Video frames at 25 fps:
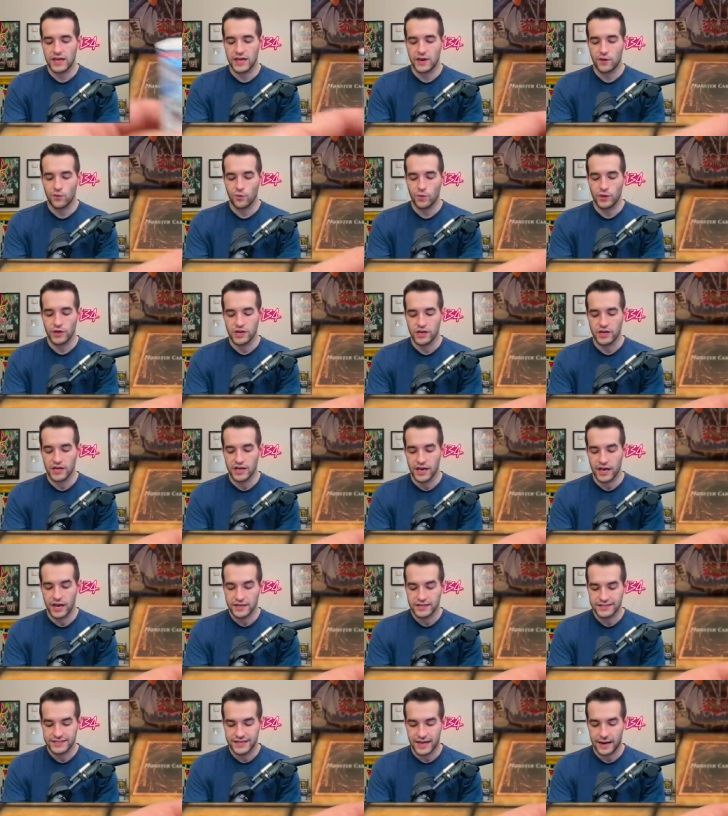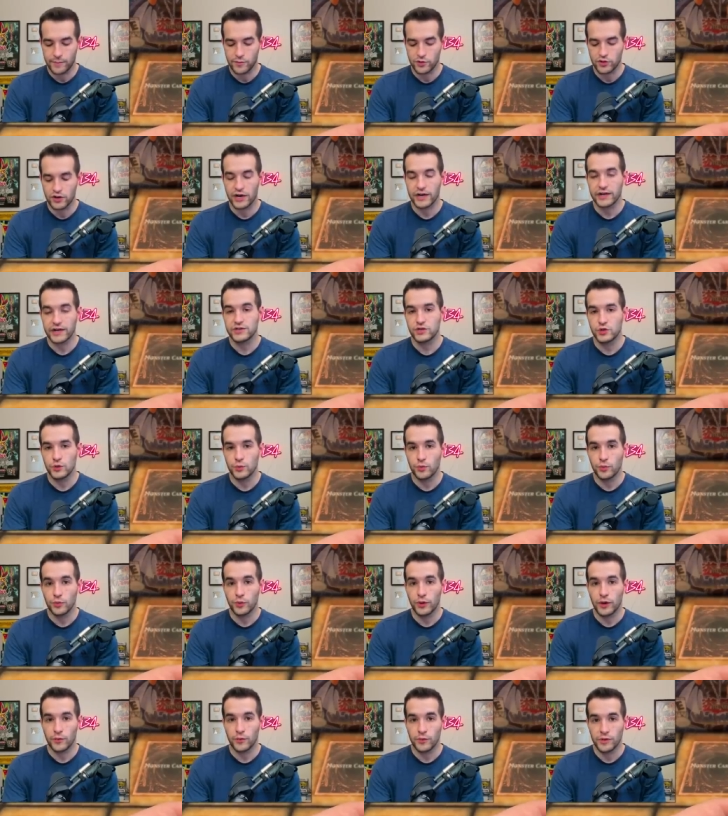end. We could get Cyber Dragon
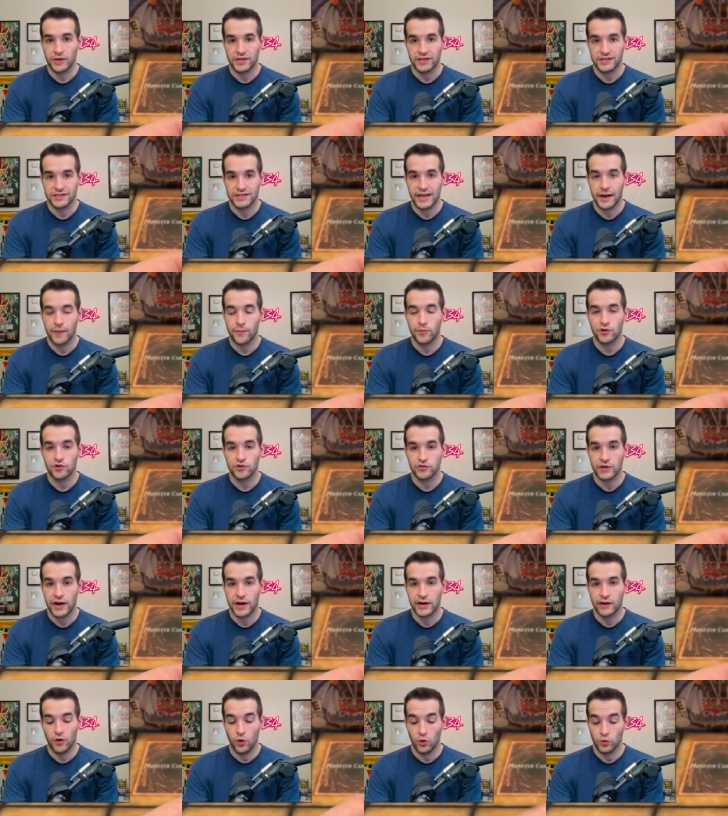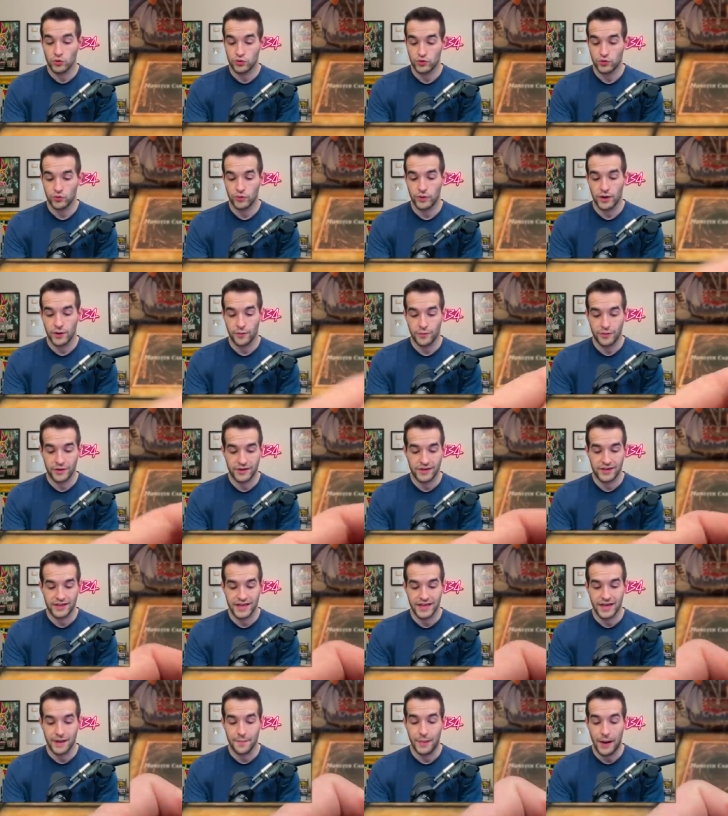Super Rare. We get Cyber End Dragon Ultra Rare. We
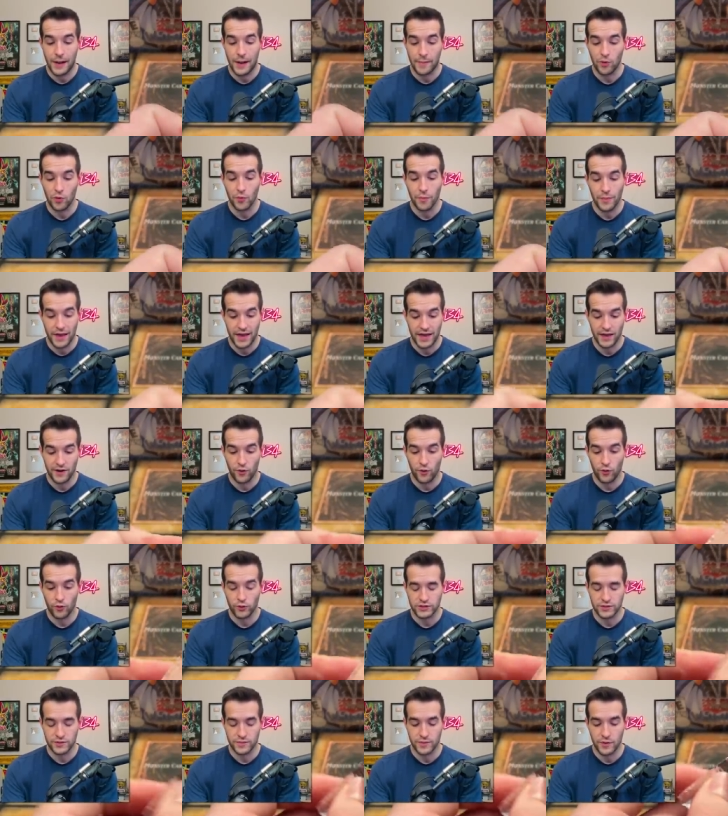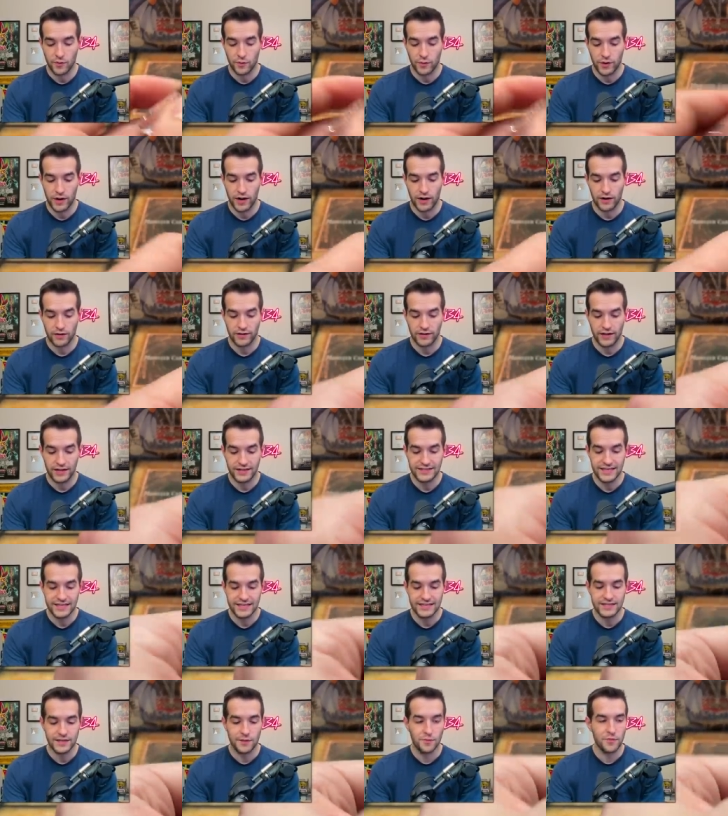could get Bubble Man Ultimate Rare. Let's
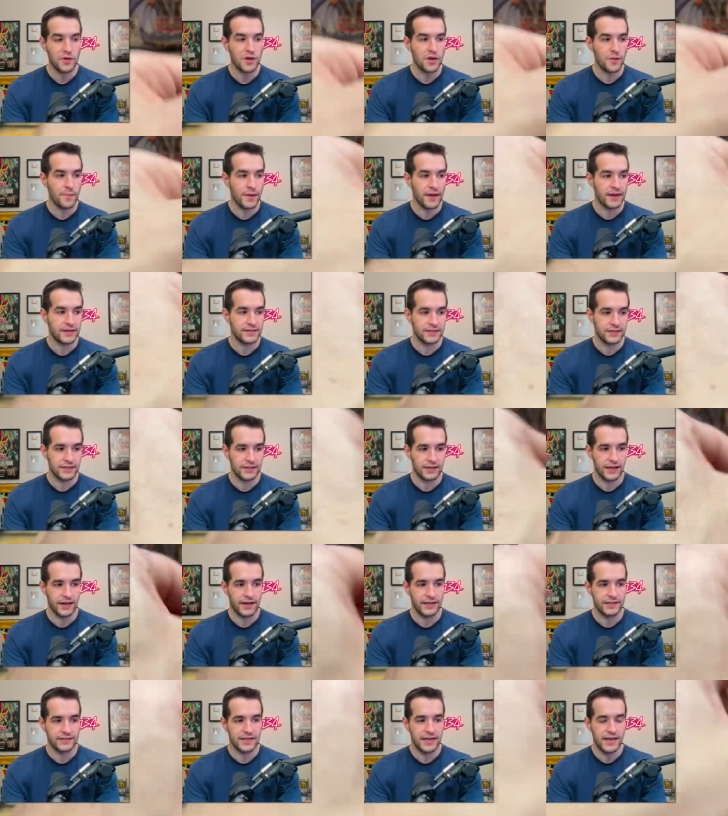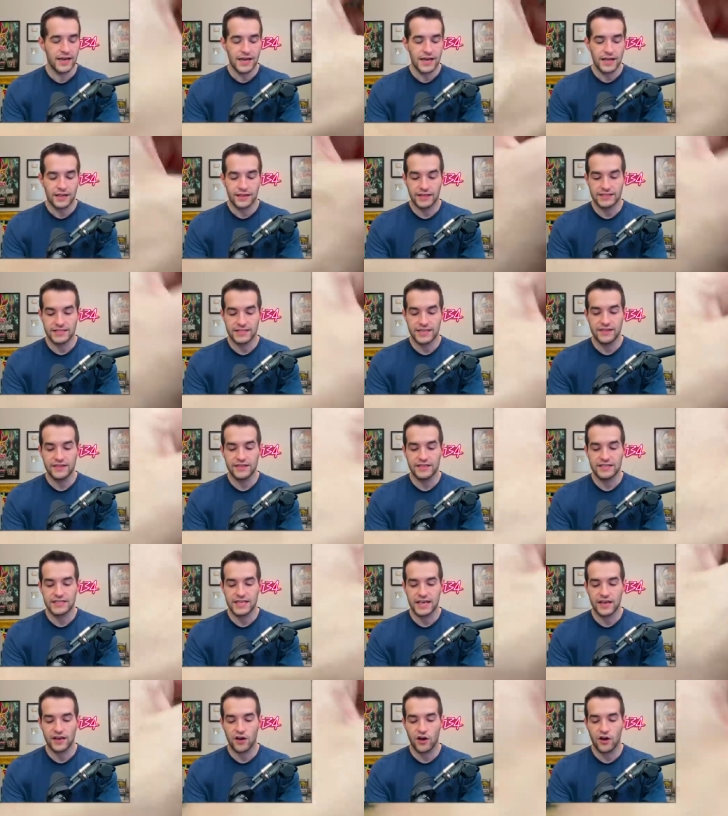get something amazing, guys. Let's end this thing